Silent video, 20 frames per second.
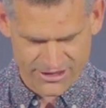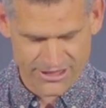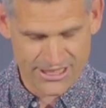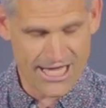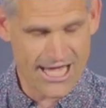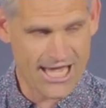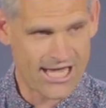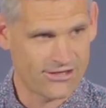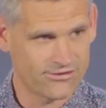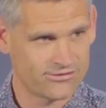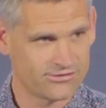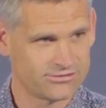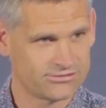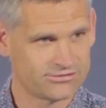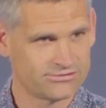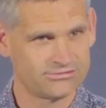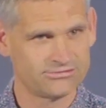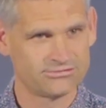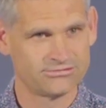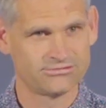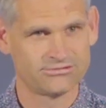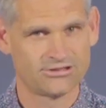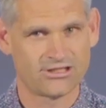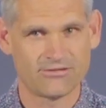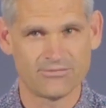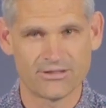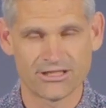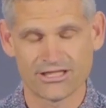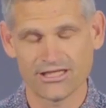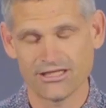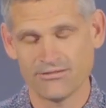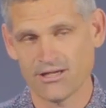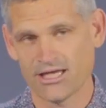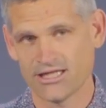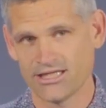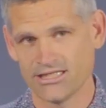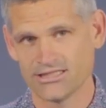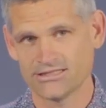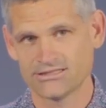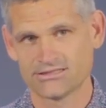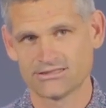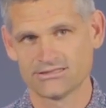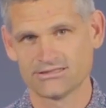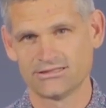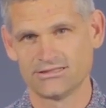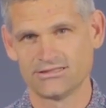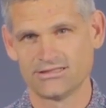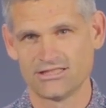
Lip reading: Now, I've been thinking about this.